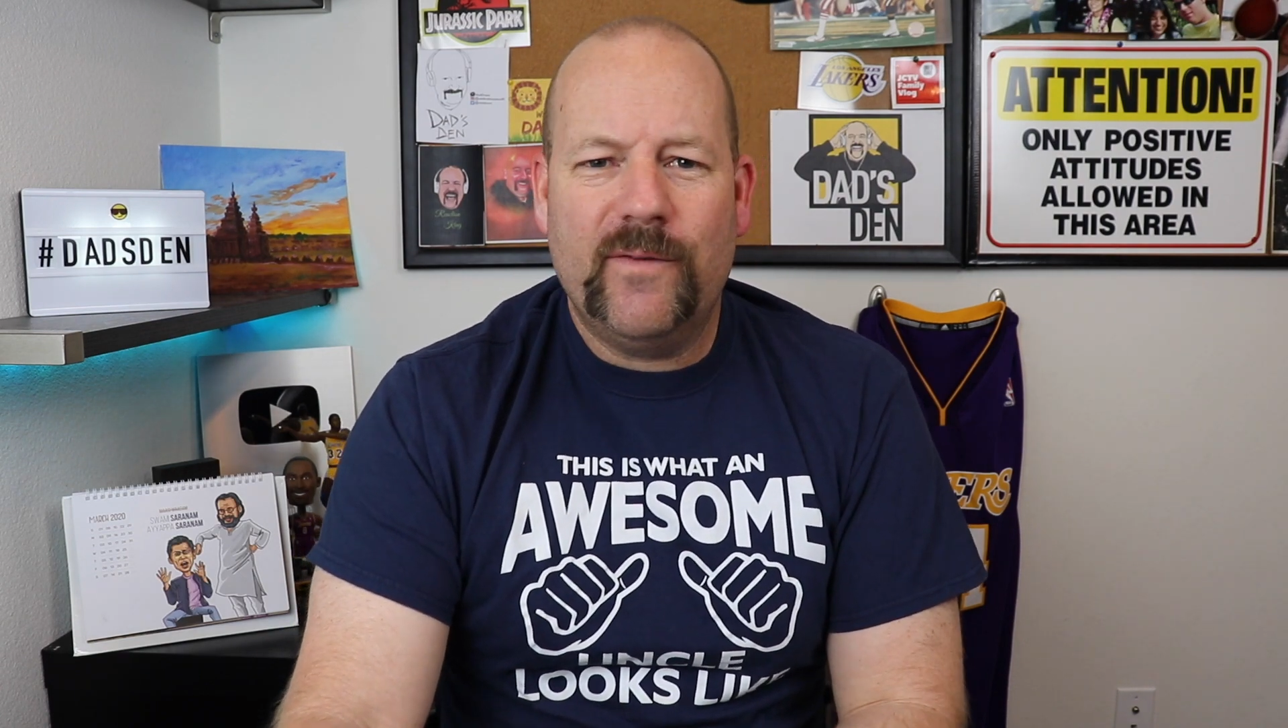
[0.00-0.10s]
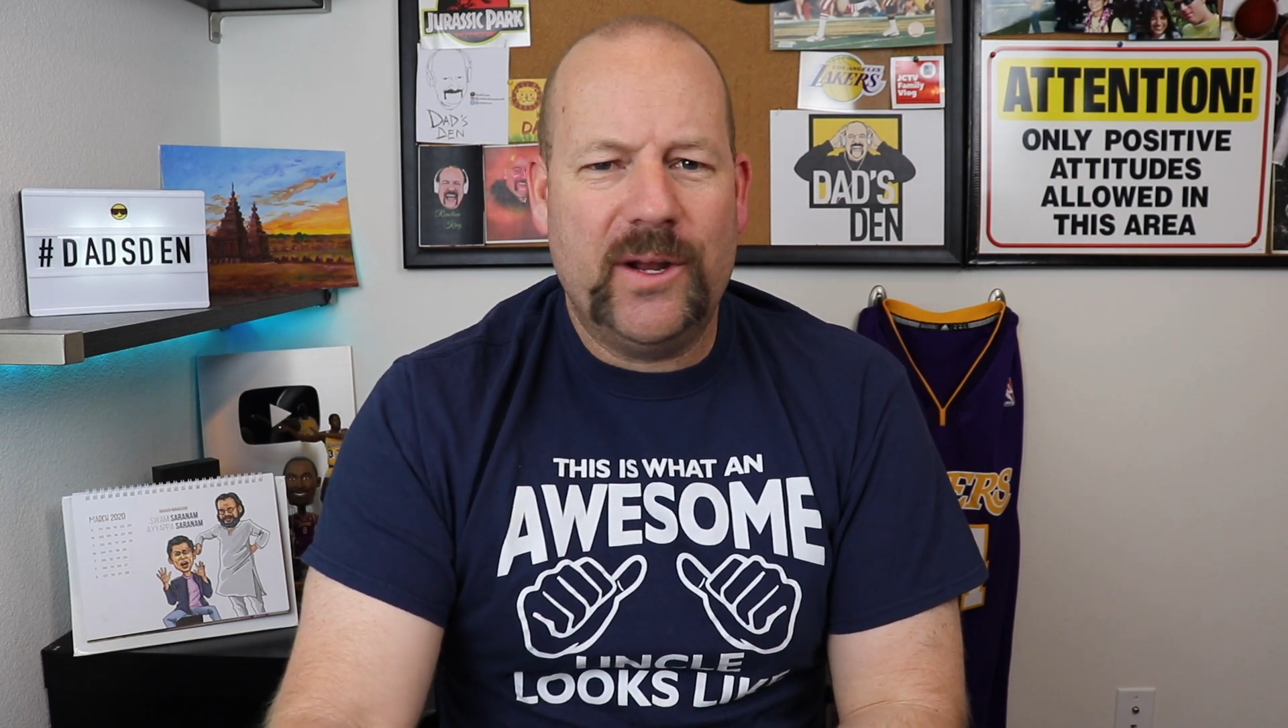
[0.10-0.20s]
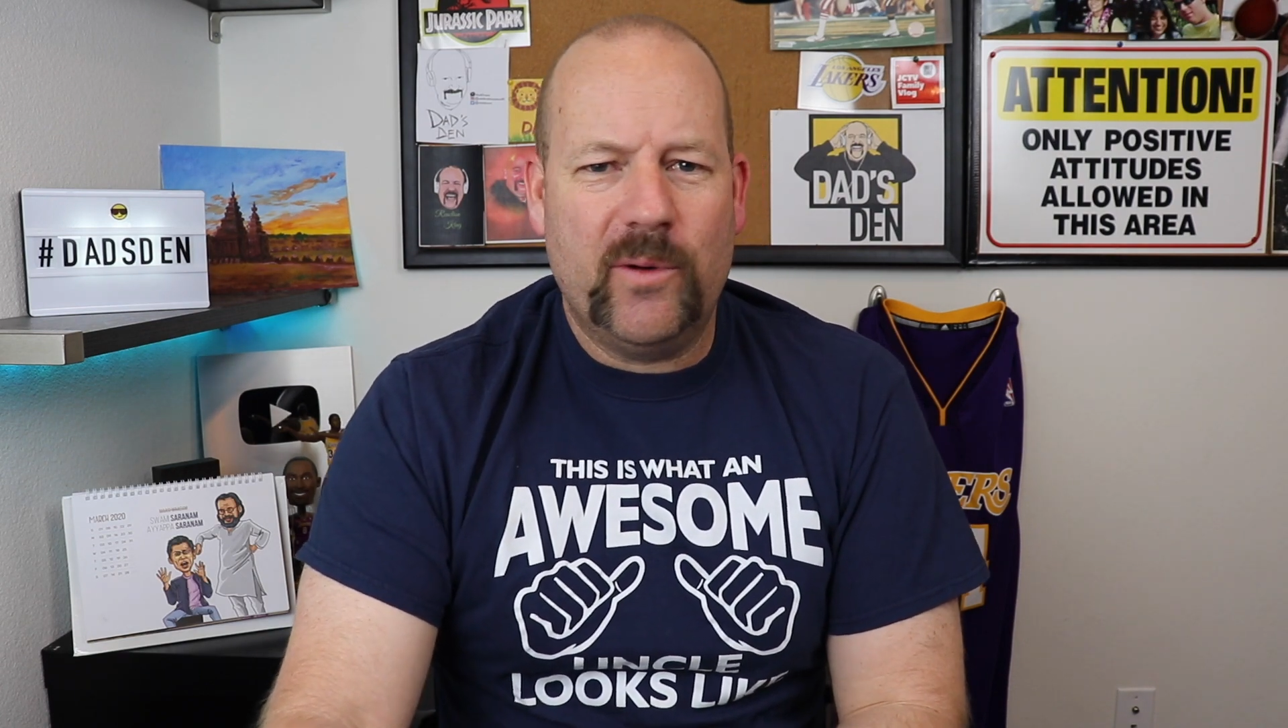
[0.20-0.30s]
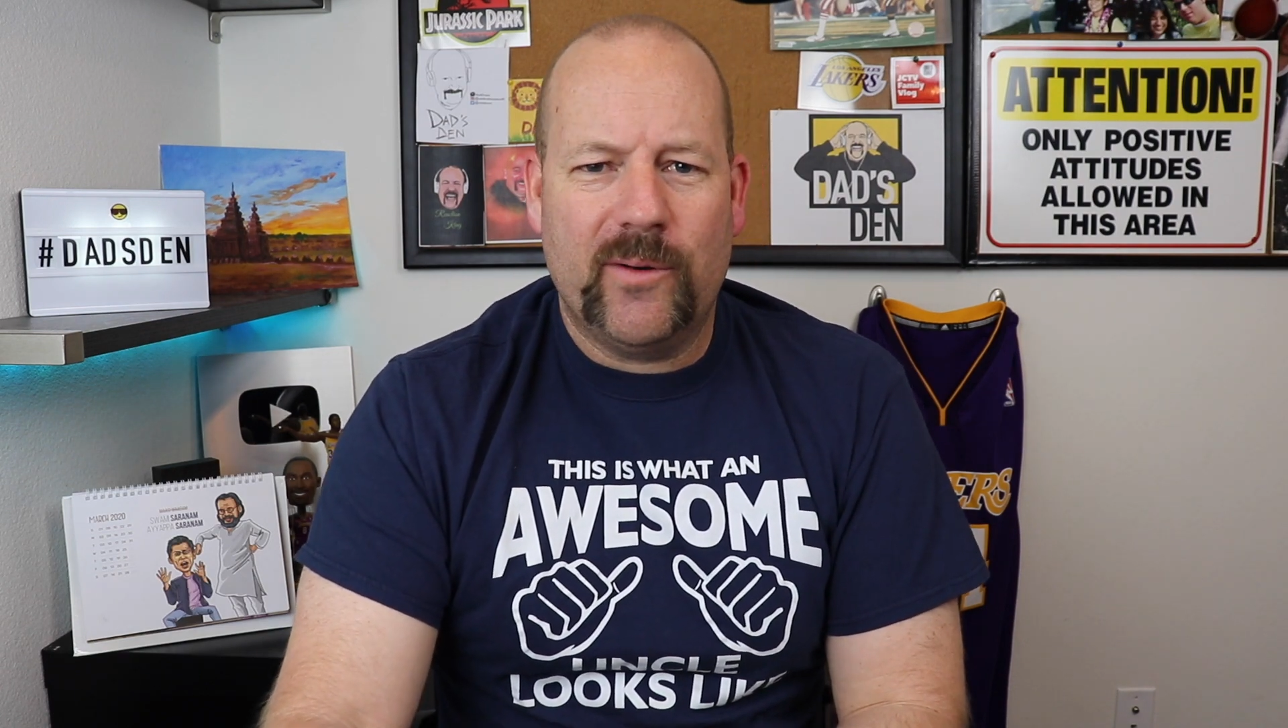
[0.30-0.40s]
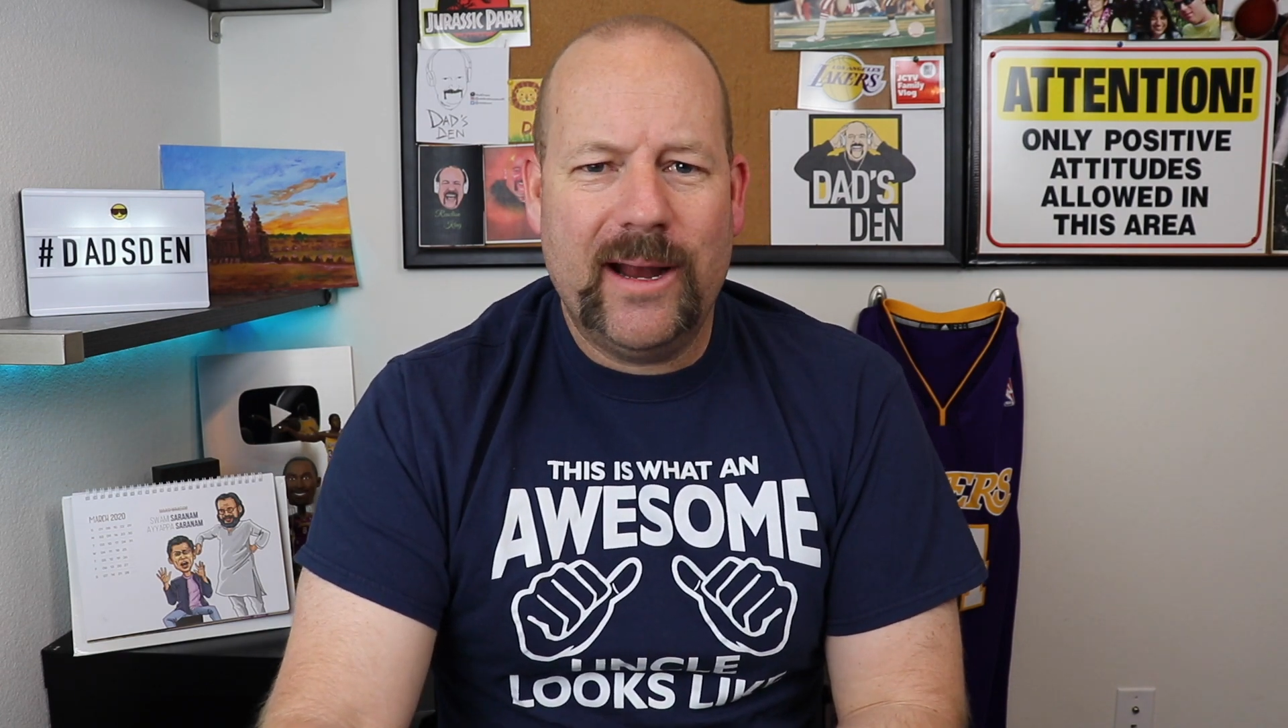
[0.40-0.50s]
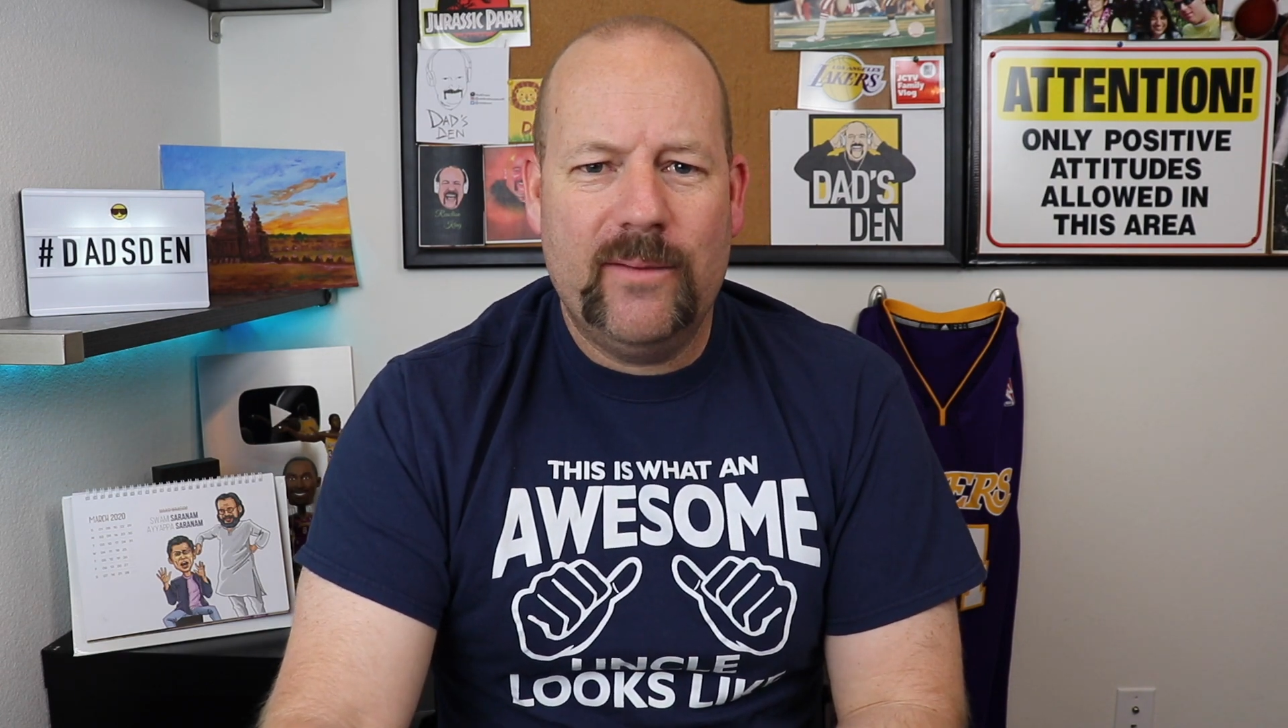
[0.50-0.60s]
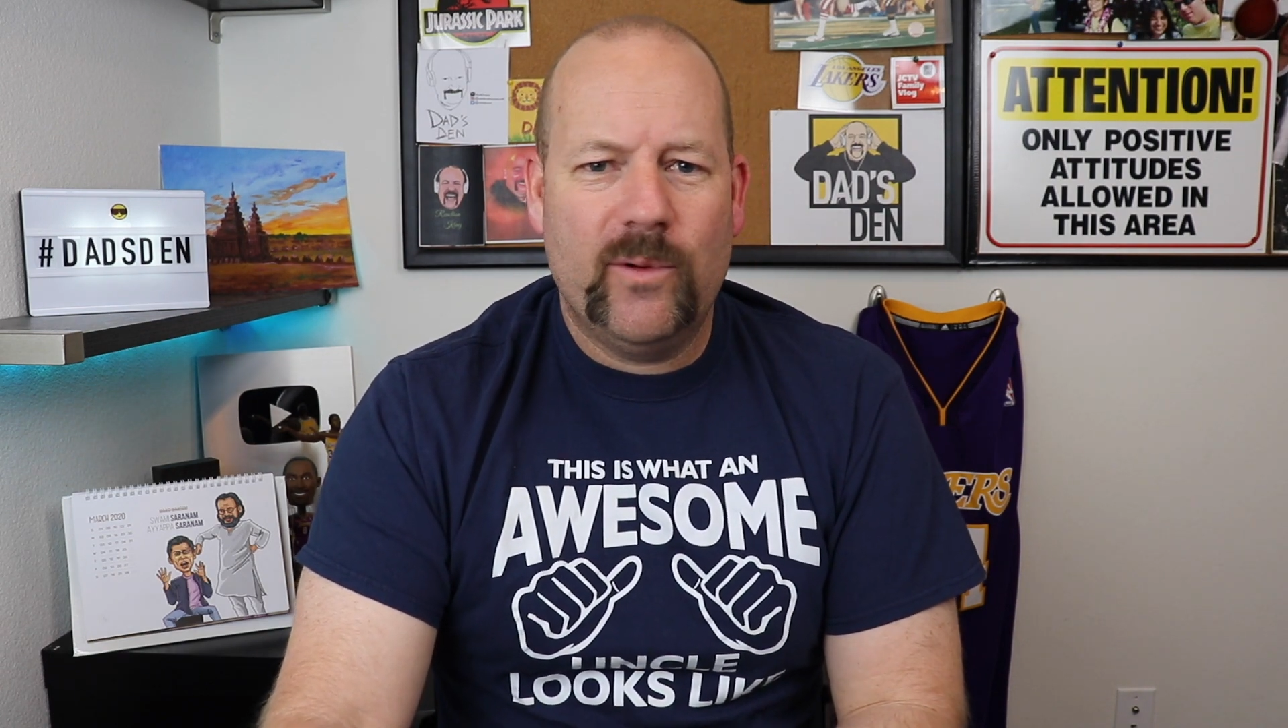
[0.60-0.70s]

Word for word: funny one, right?